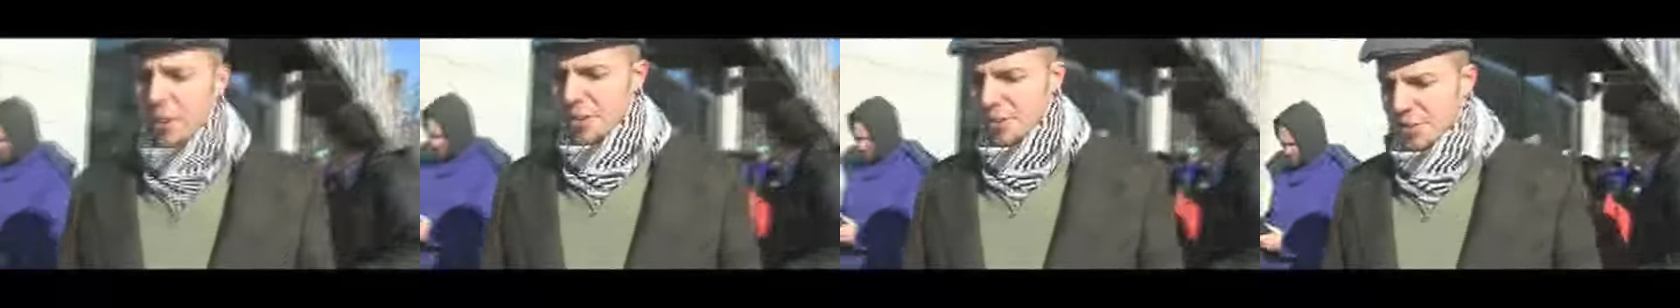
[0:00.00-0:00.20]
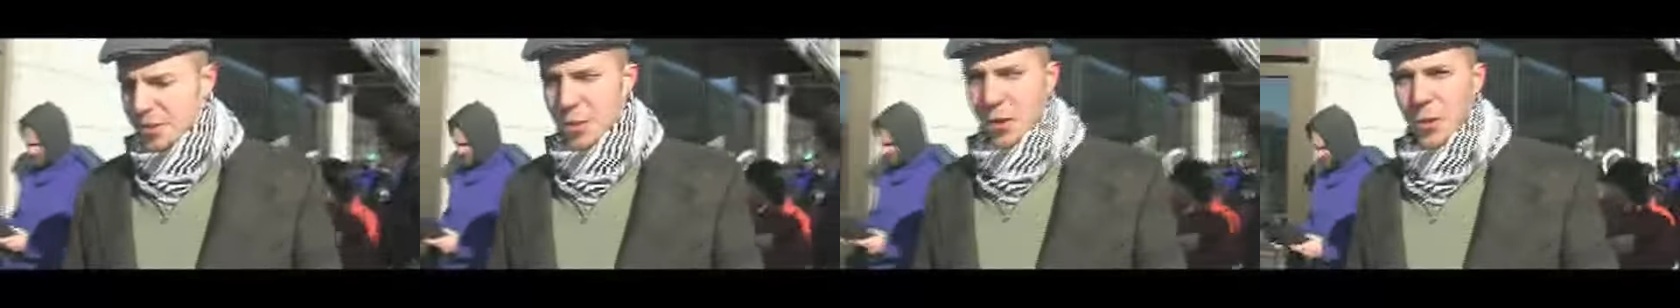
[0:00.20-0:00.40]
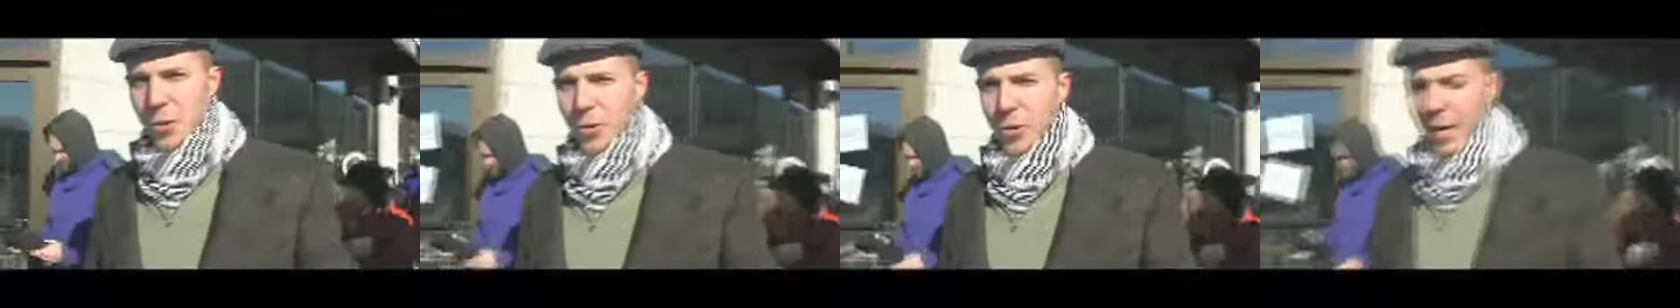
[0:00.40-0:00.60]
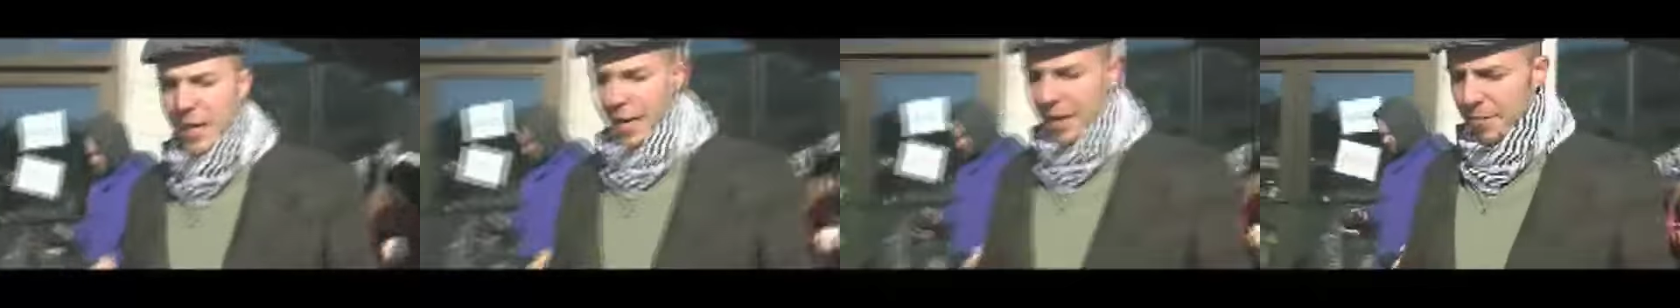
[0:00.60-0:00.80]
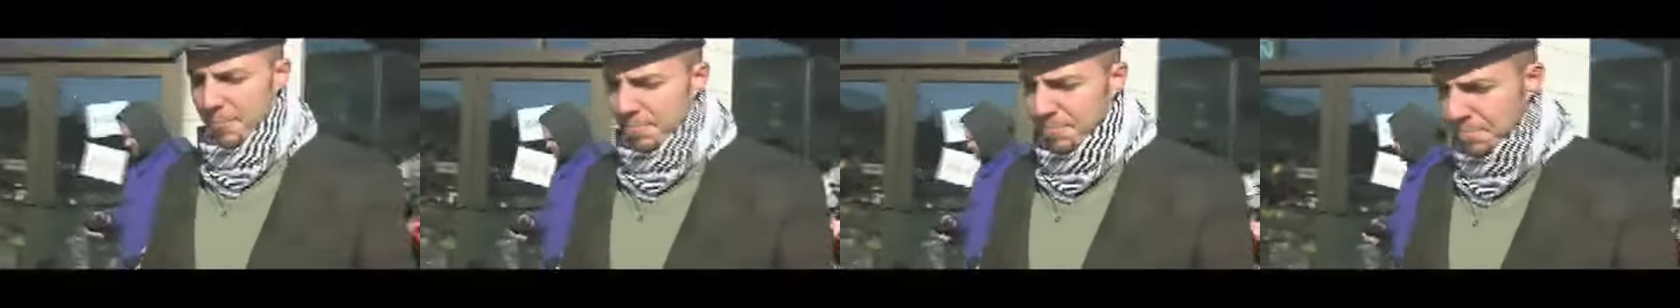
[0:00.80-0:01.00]
So
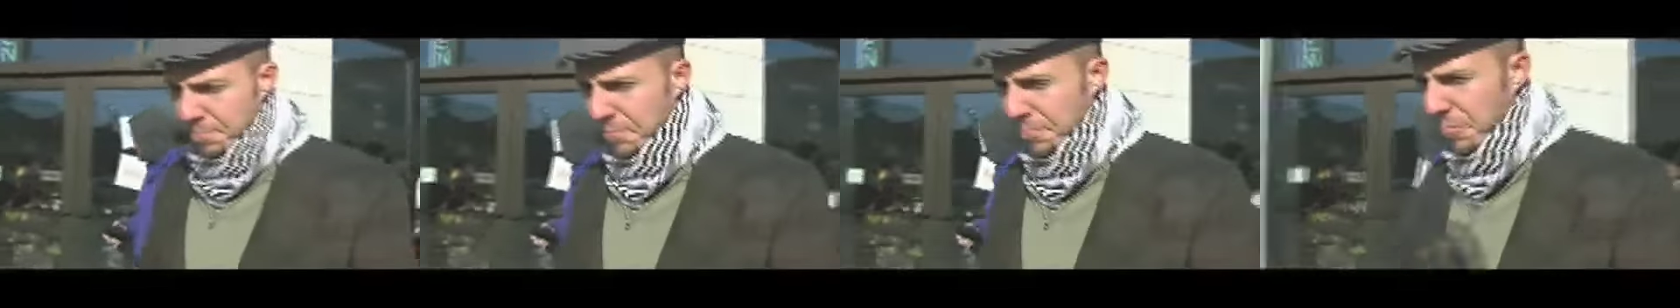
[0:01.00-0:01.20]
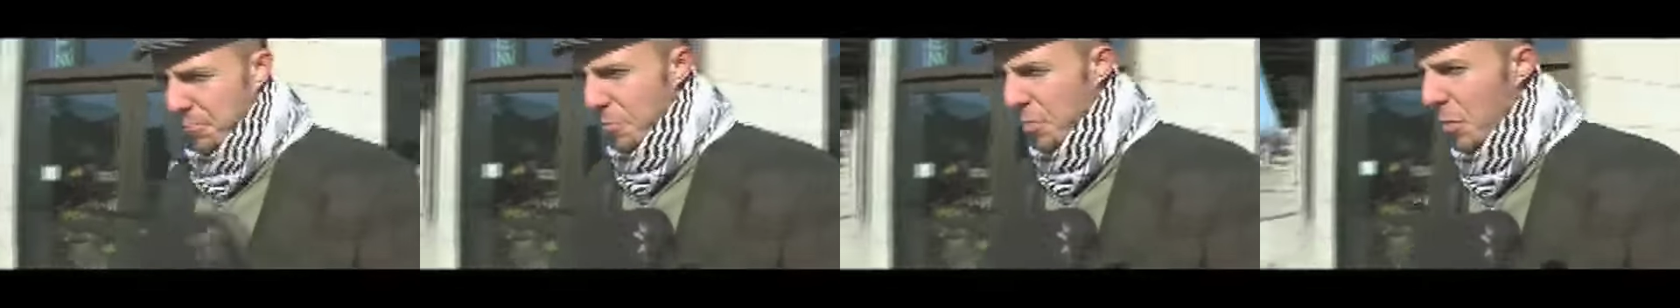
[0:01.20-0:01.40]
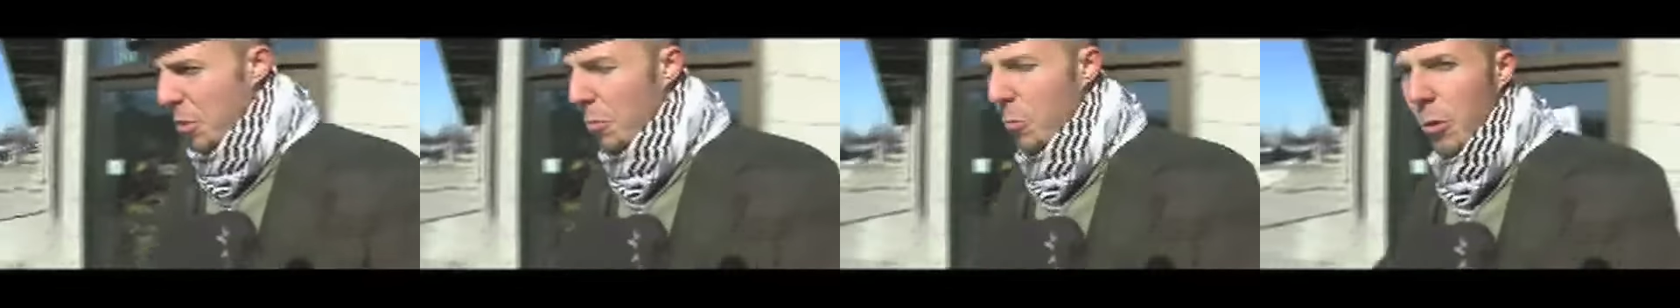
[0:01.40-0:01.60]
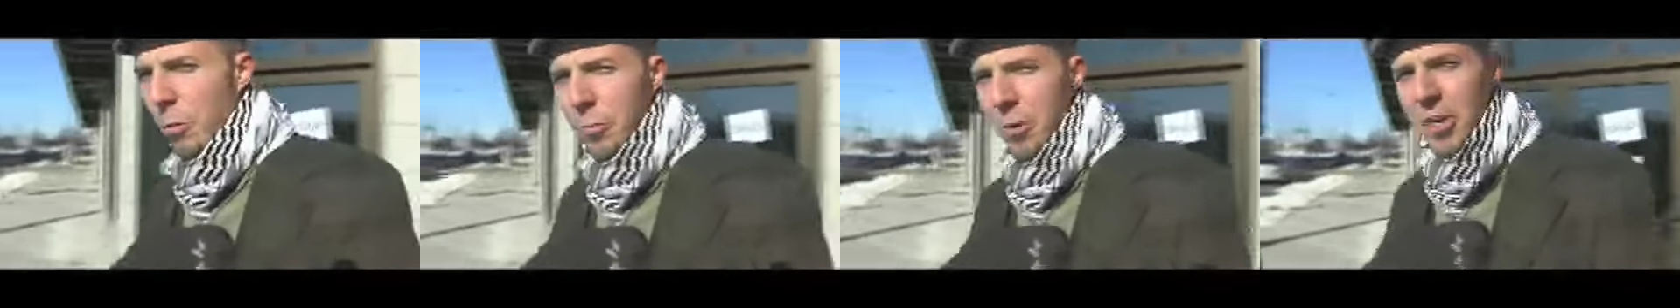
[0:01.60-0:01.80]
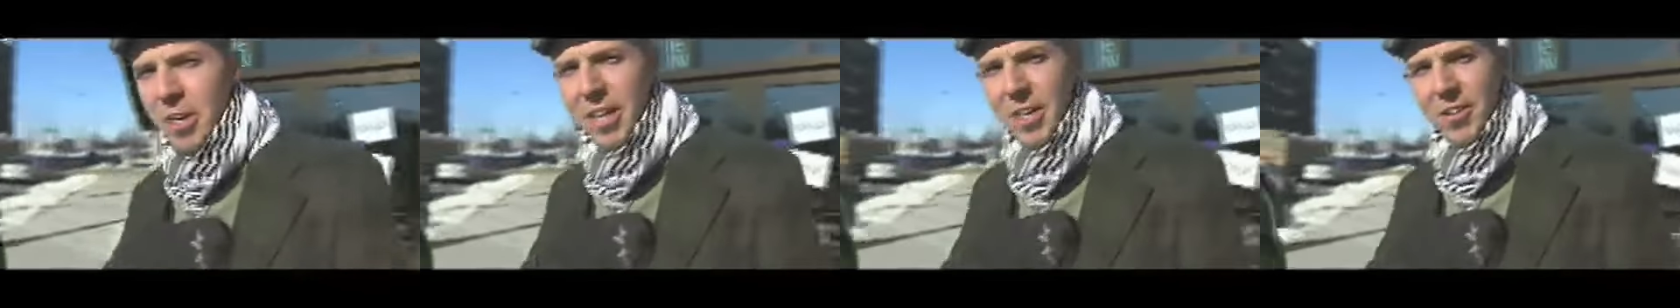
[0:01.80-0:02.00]
what
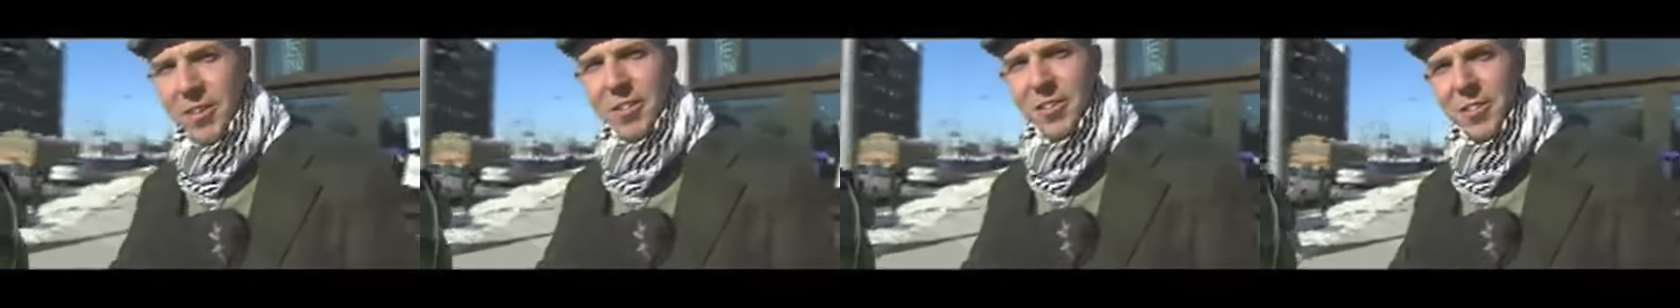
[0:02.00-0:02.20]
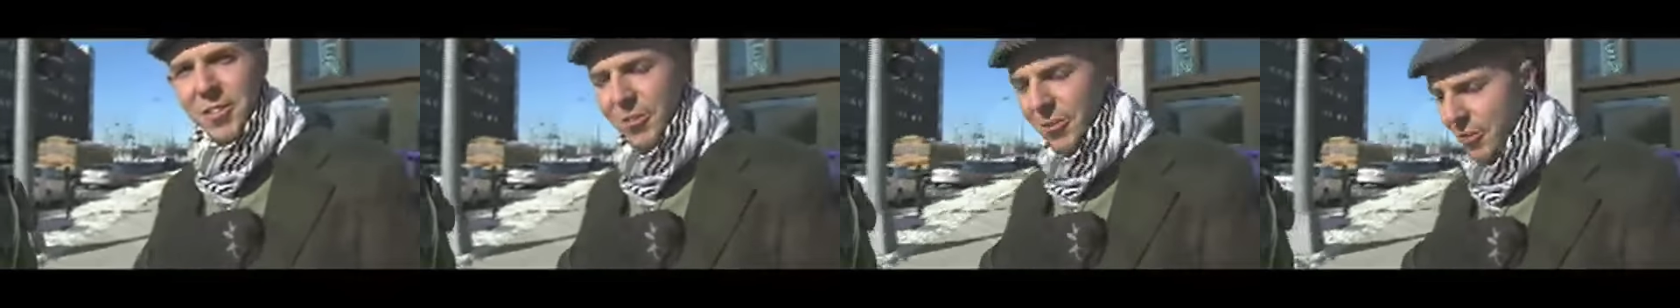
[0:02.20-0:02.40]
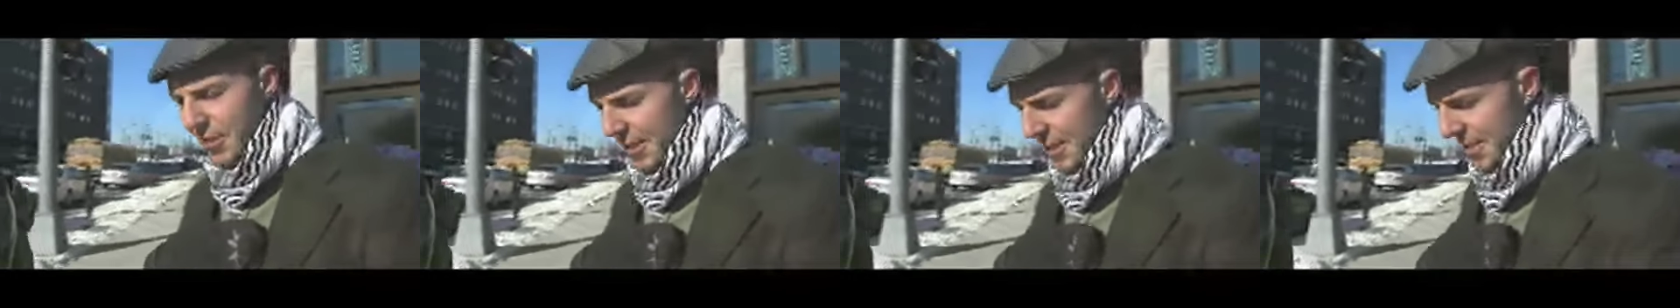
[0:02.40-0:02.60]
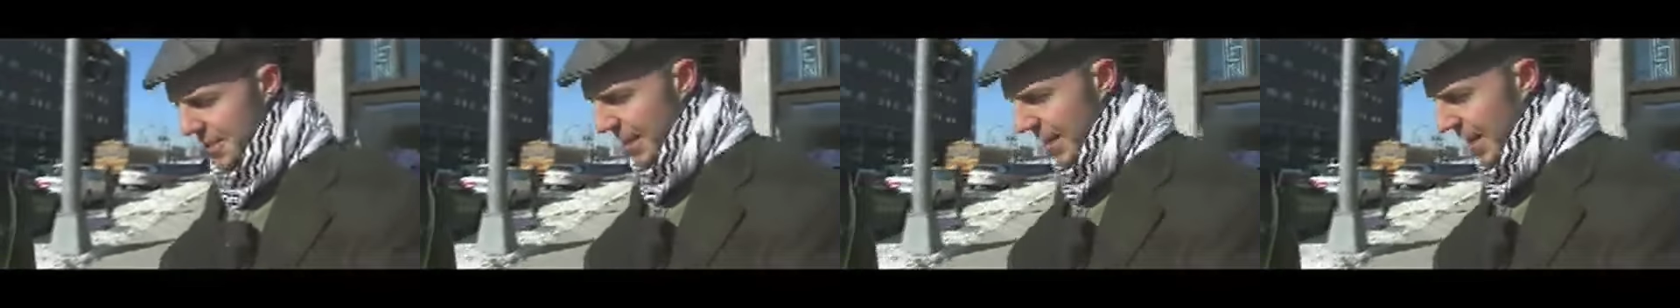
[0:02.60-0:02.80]
we're here to do is